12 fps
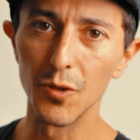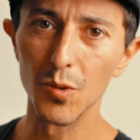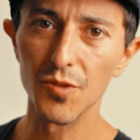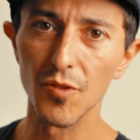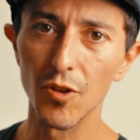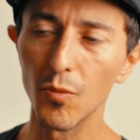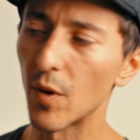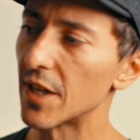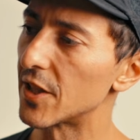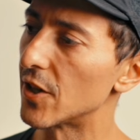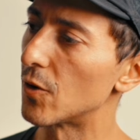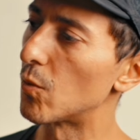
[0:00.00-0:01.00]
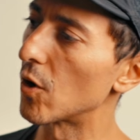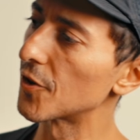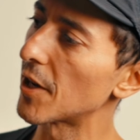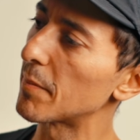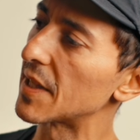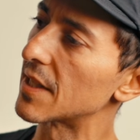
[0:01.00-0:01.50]
useful when the roll
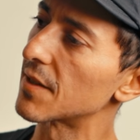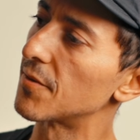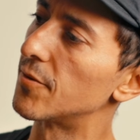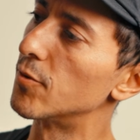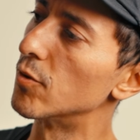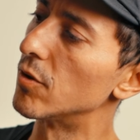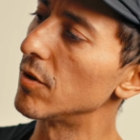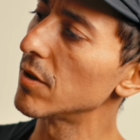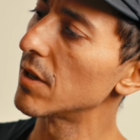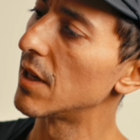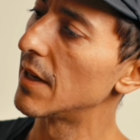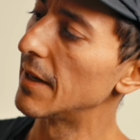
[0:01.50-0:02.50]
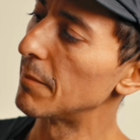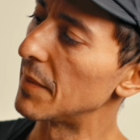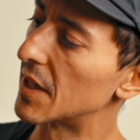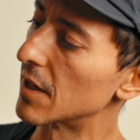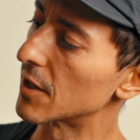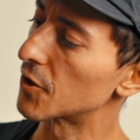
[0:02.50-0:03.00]
top is full,
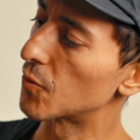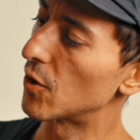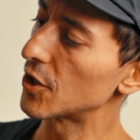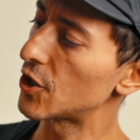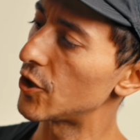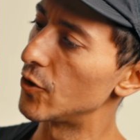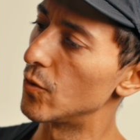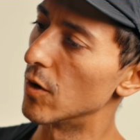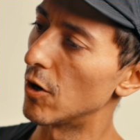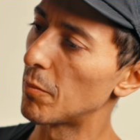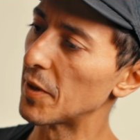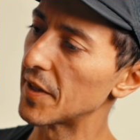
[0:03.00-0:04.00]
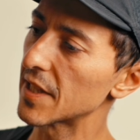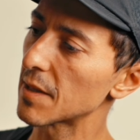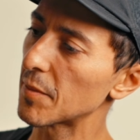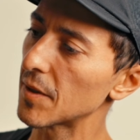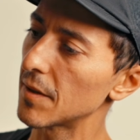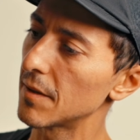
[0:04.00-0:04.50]
because once you open the
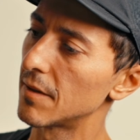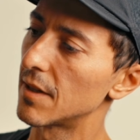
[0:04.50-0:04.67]
zipper,